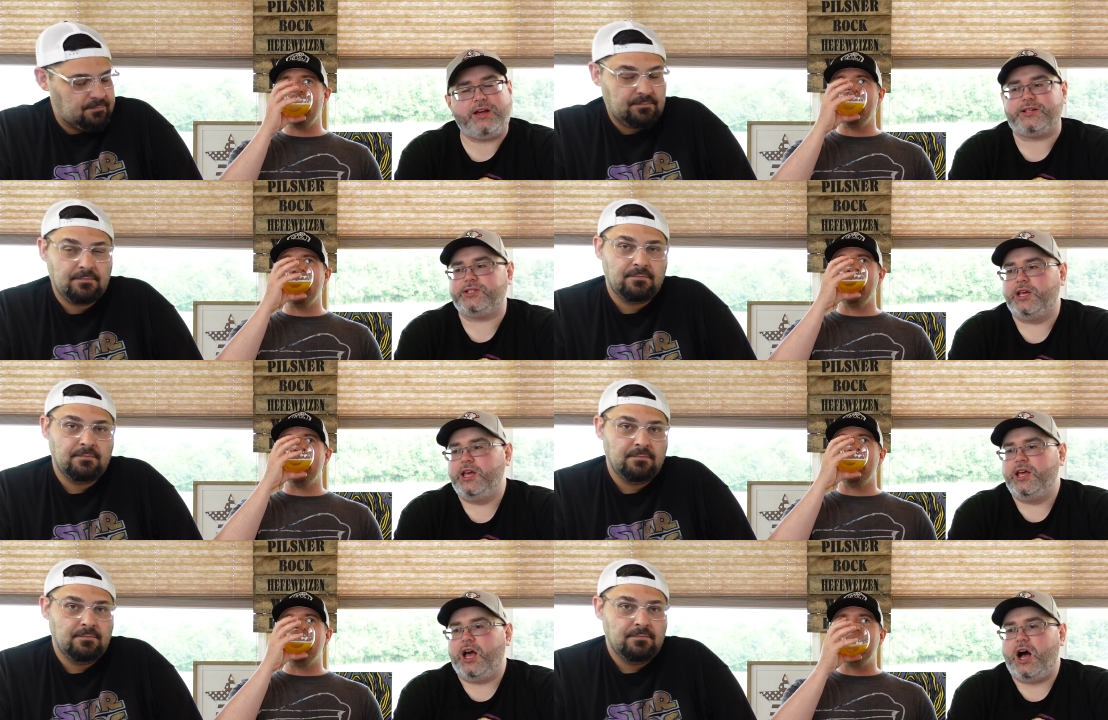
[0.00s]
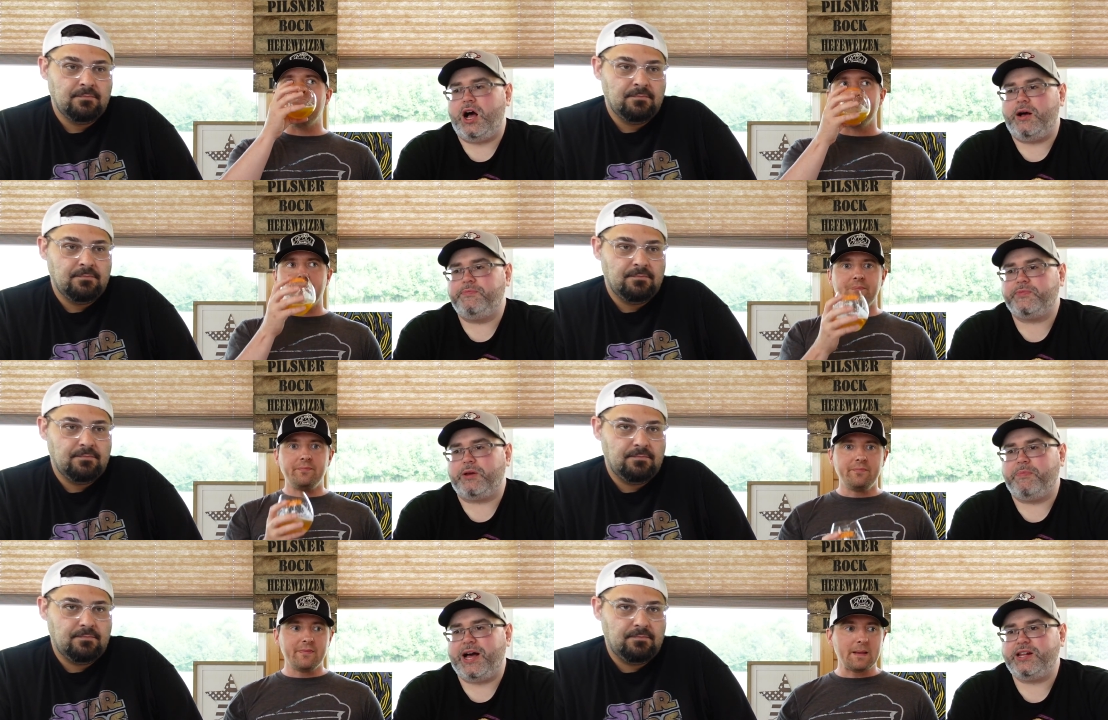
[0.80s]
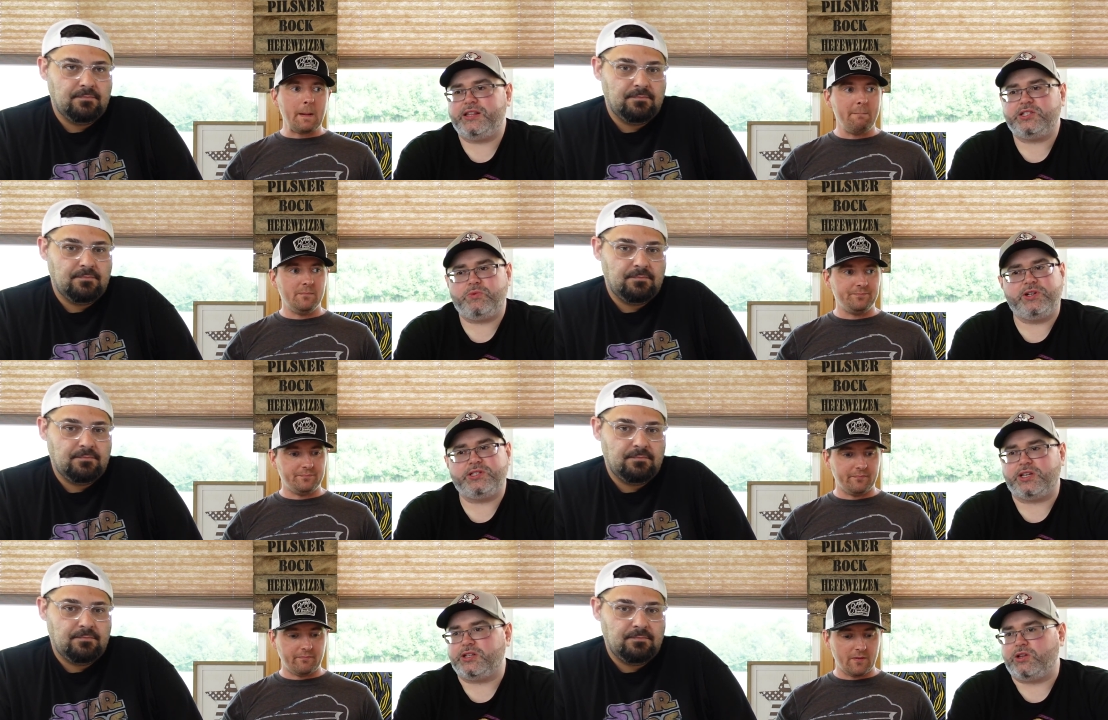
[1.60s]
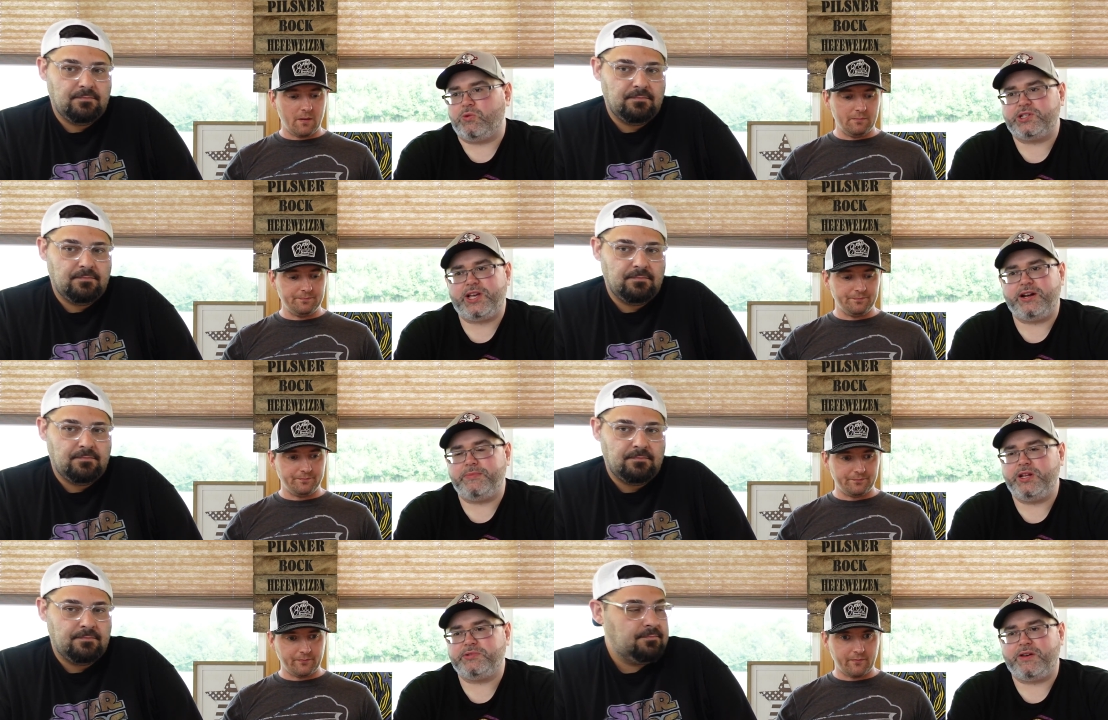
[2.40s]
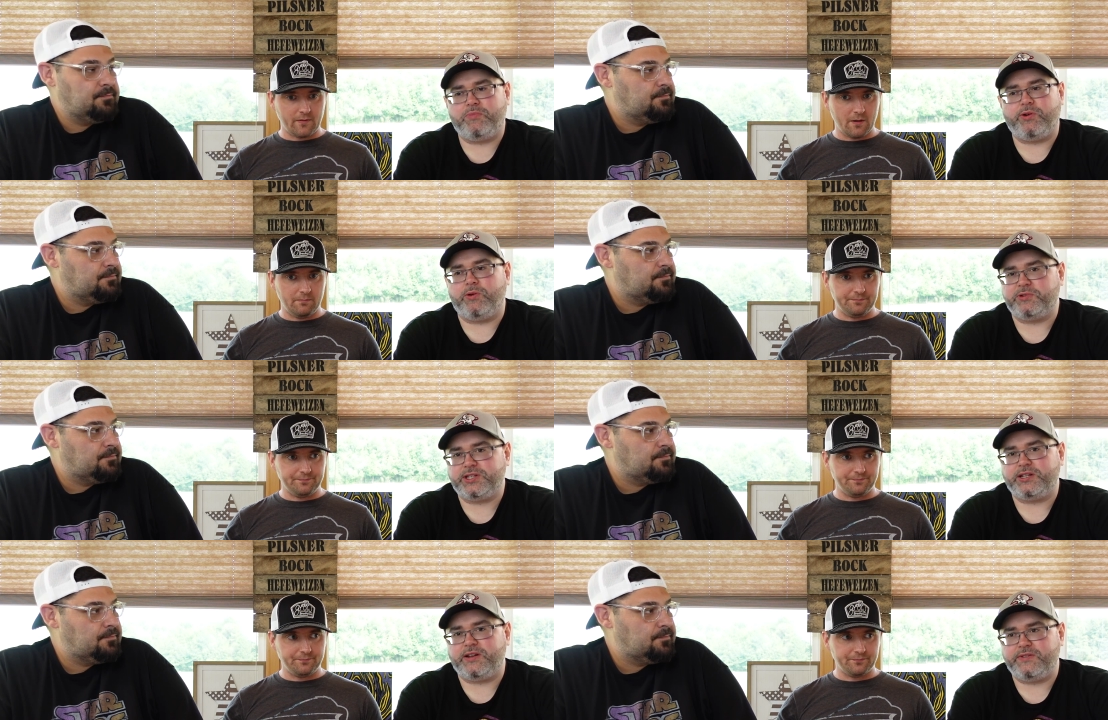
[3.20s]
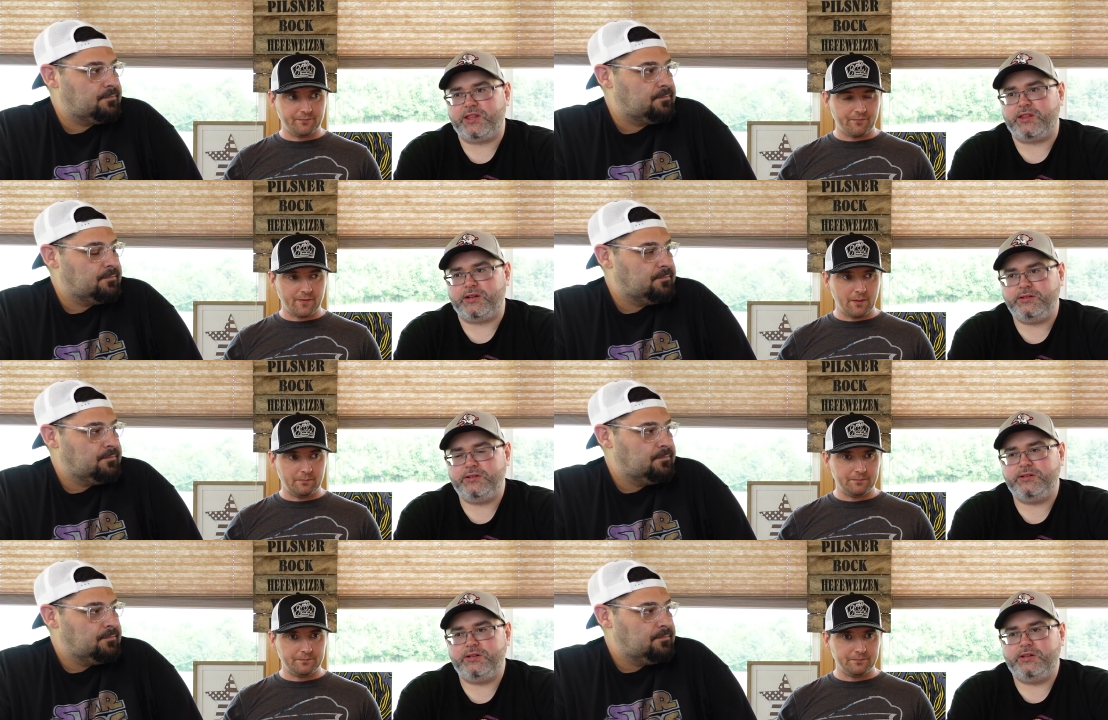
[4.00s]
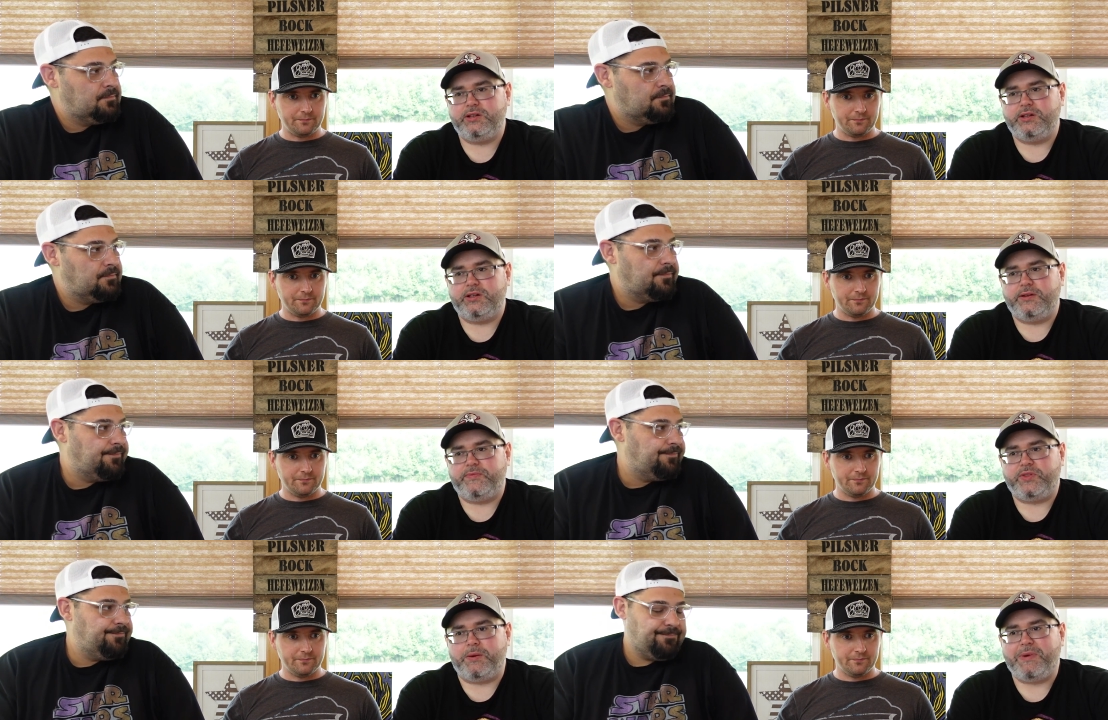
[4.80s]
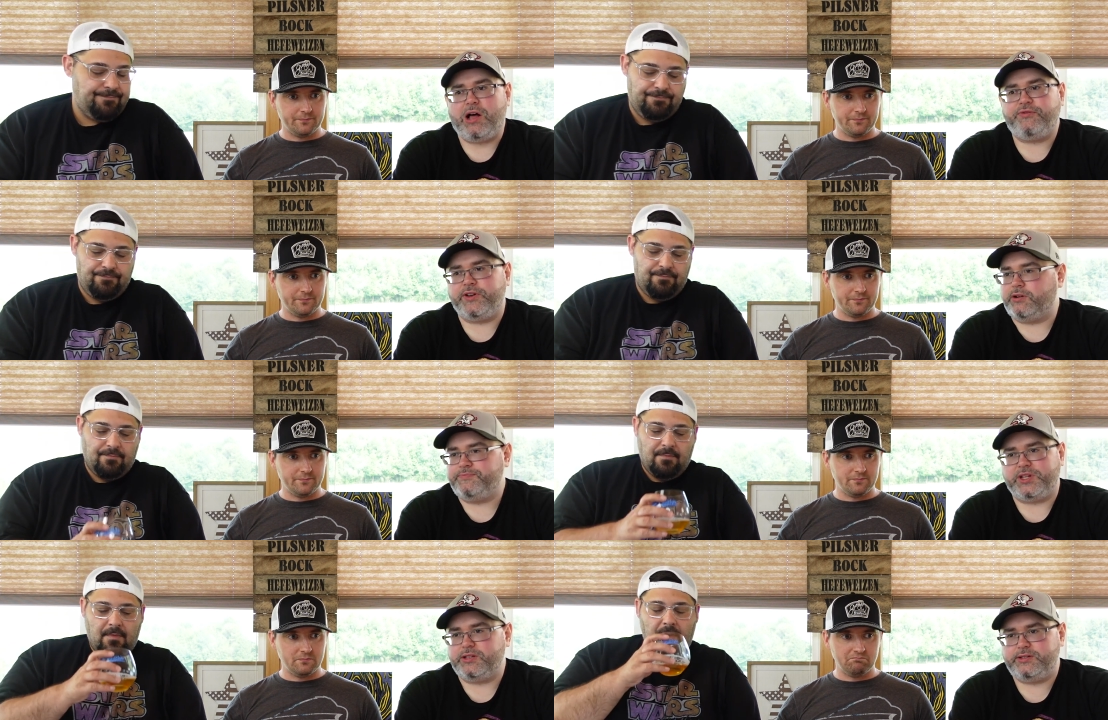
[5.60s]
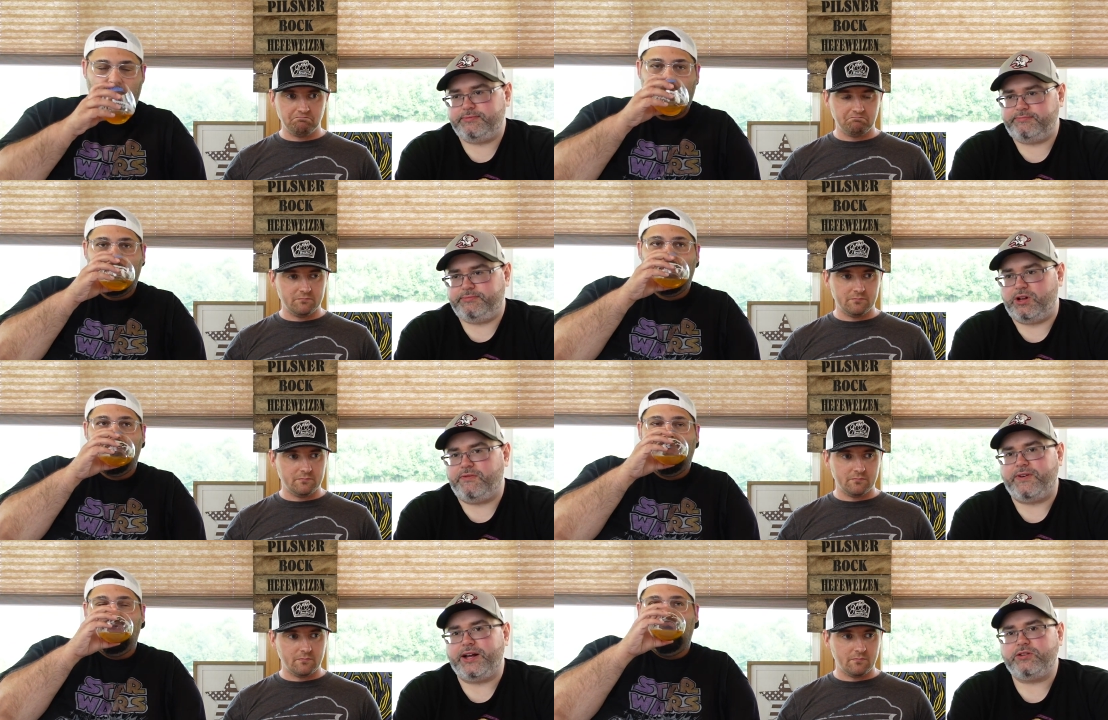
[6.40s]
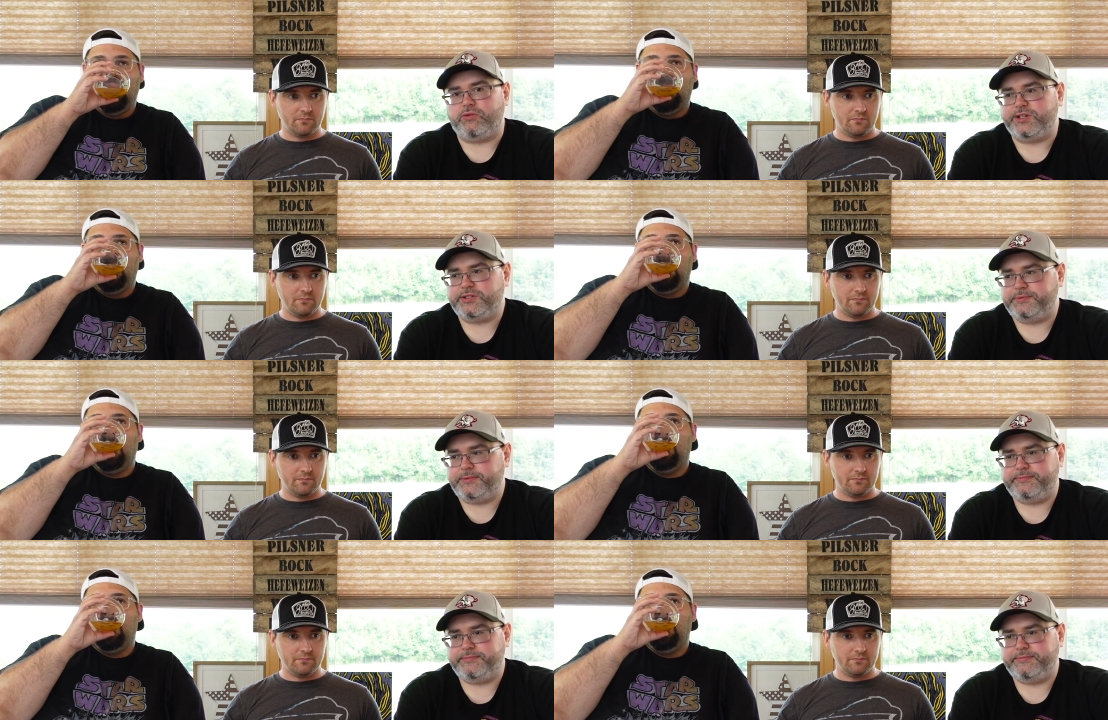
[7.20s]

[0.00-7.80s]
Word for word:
Speaker 1: nice. Um, body on this one's like lower side to medium, seven point one percent, definitely thin. The mouthfeel, it's, you know, fine, crisp.